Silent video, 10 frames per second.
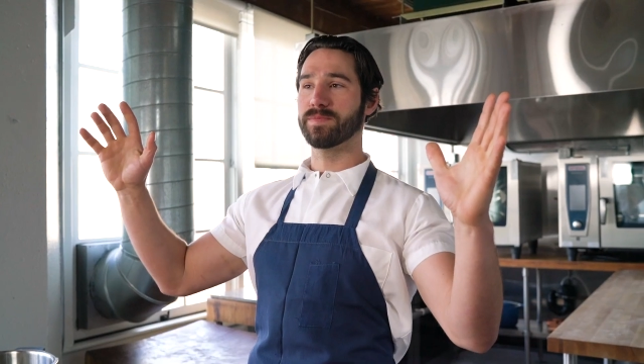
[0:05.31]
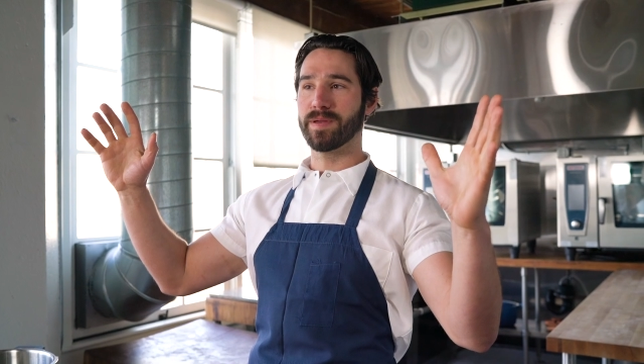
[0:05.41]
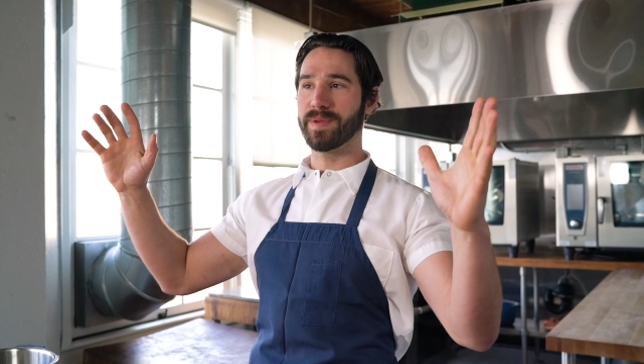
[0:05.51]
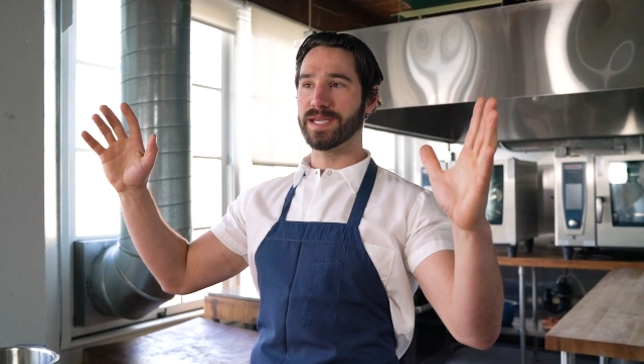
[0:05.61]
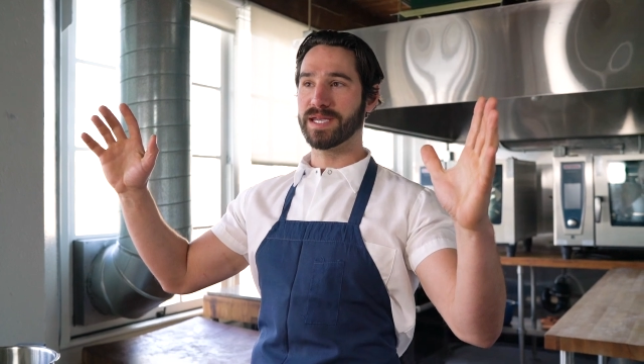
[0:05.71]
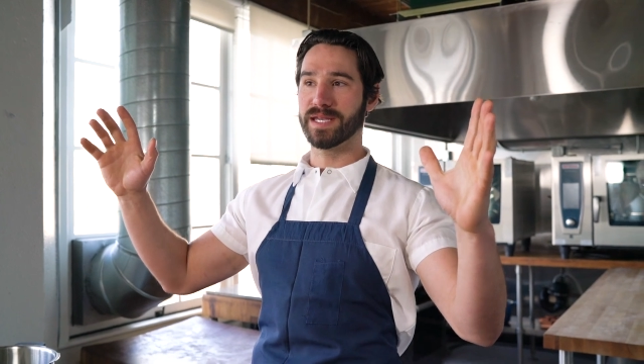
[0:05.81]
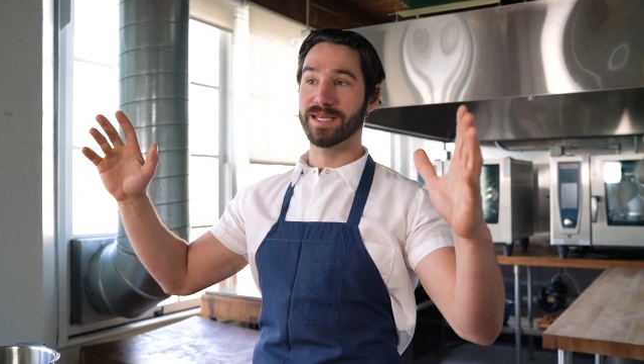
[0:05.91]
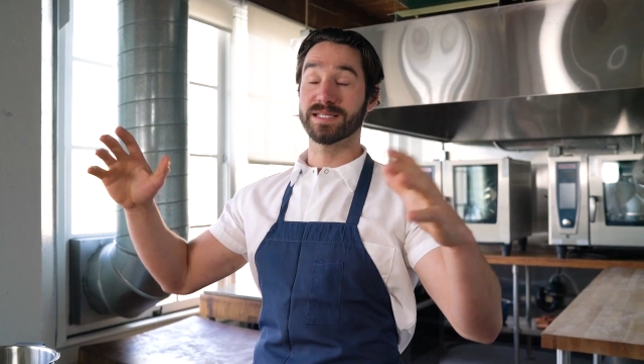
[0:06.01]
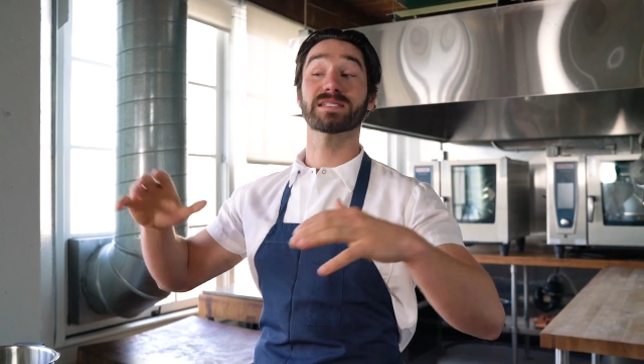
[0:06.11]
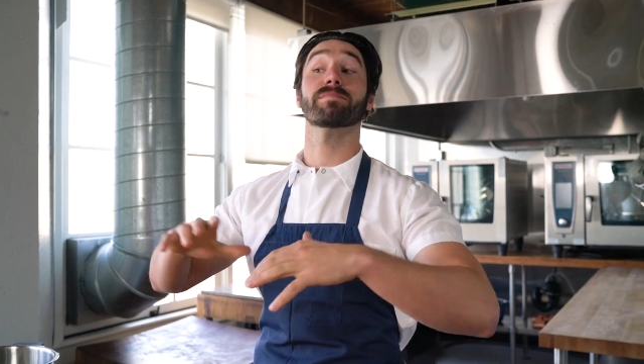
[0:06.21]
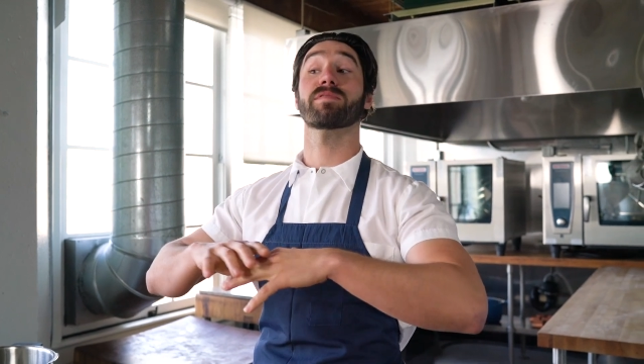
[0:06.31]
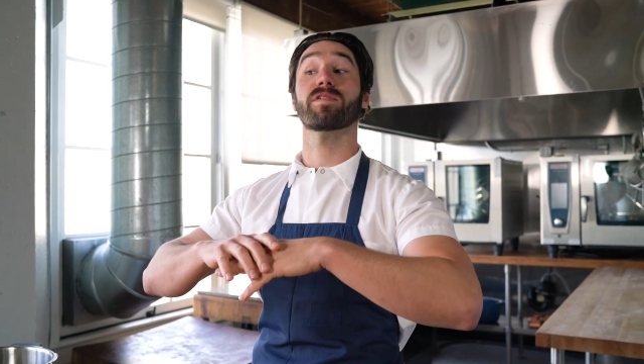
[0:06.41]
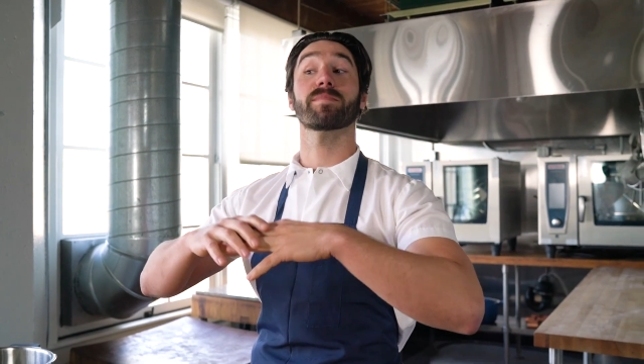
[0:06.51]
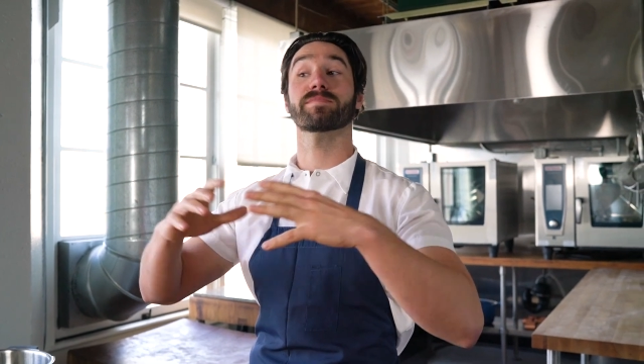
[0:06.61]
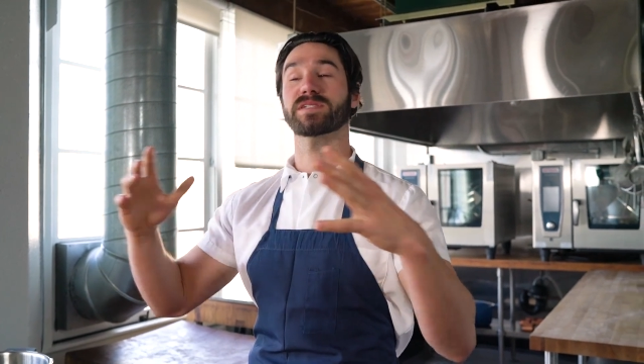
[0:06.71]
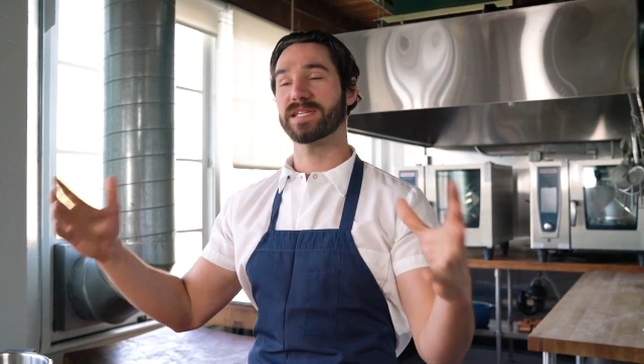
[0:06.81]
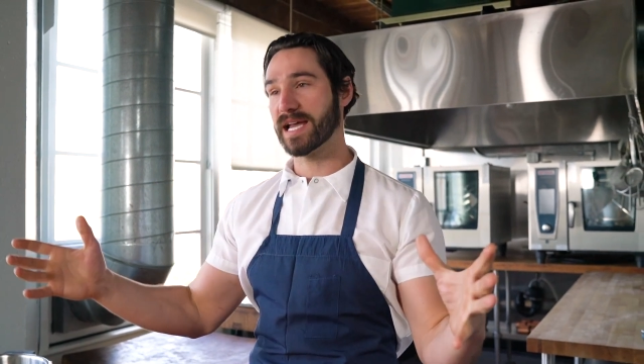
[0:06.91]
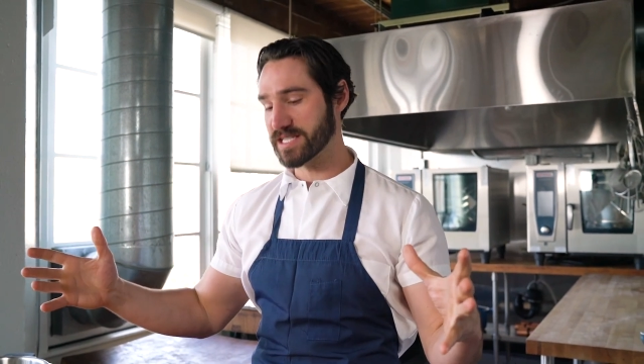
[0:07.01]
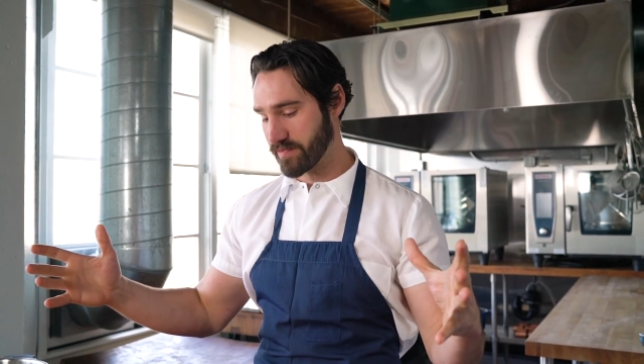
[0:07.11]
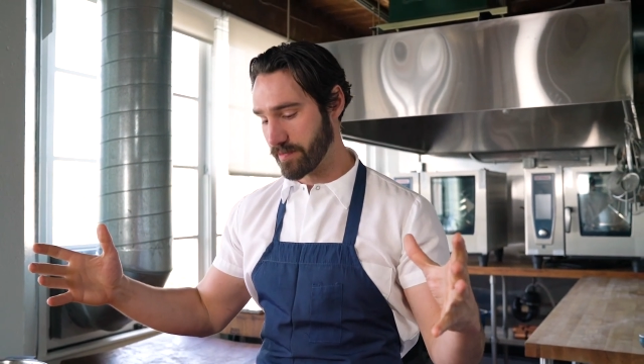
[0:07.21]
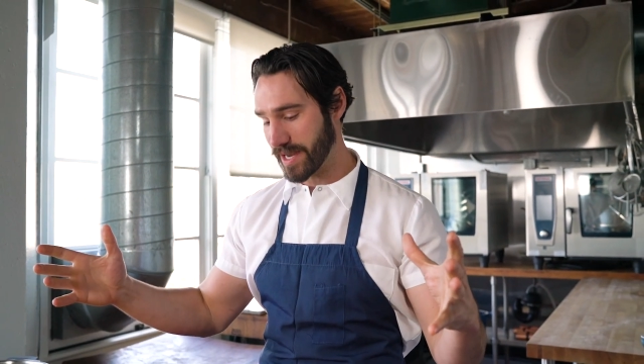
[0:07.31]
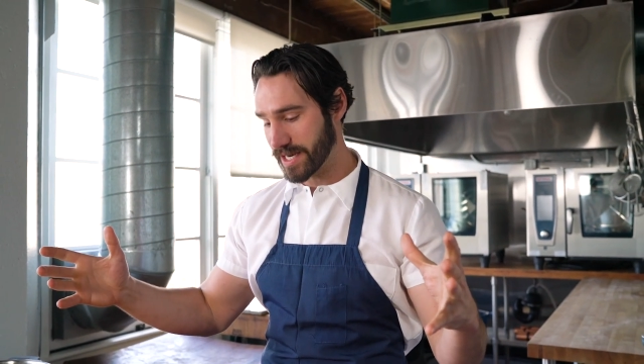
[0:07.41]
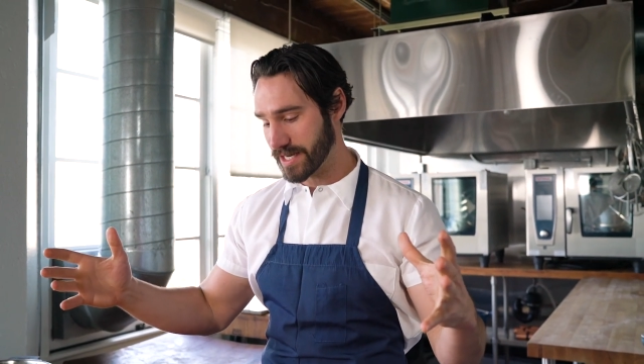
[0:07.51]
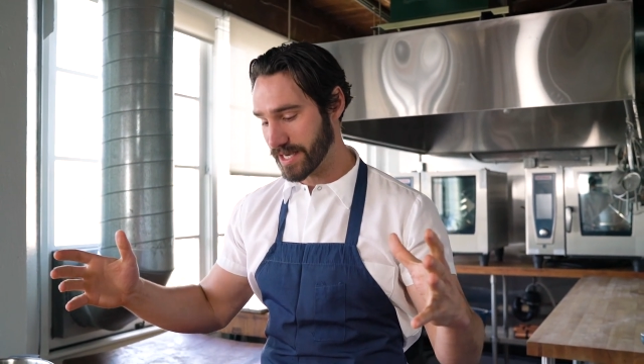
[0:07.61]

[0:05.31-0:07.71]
have been making it, some of our moms and dads have been making